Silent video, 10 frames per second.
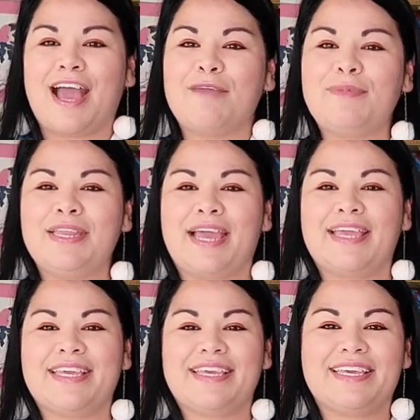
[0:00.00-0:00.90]
I mean
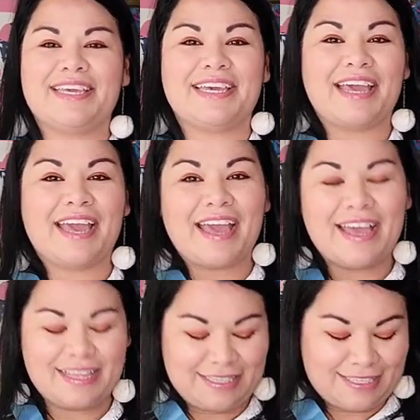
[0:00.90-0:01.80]
I
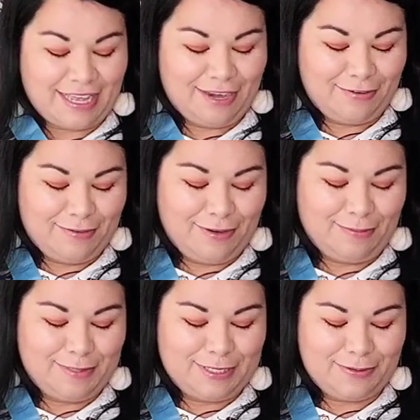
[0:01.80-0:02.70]
guess I don't know
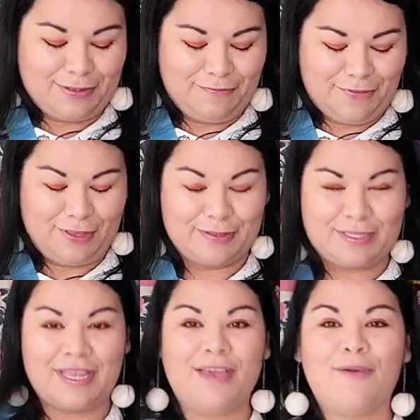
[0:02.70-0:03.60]
I'm so
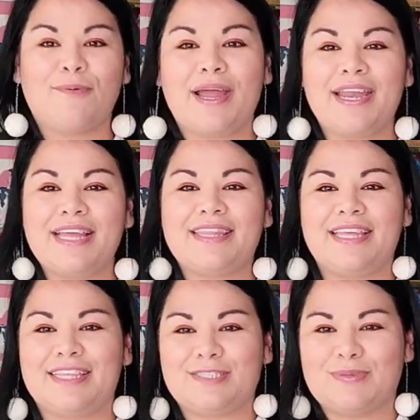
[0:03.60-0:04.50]
confused why did I
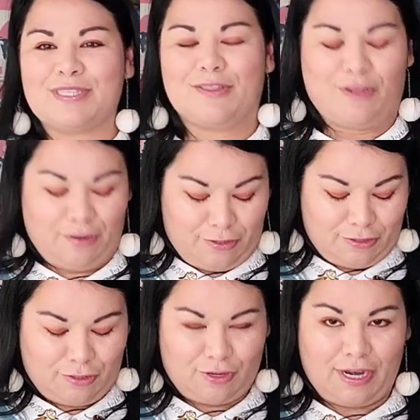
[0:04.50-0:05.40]
think this was a
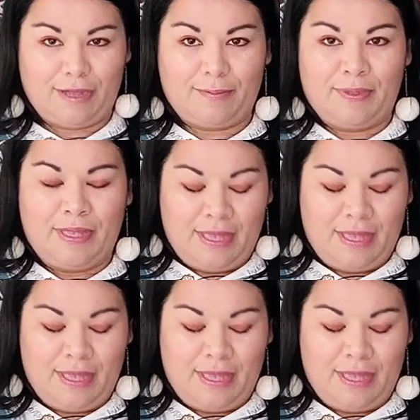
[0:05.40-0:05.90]
longer strap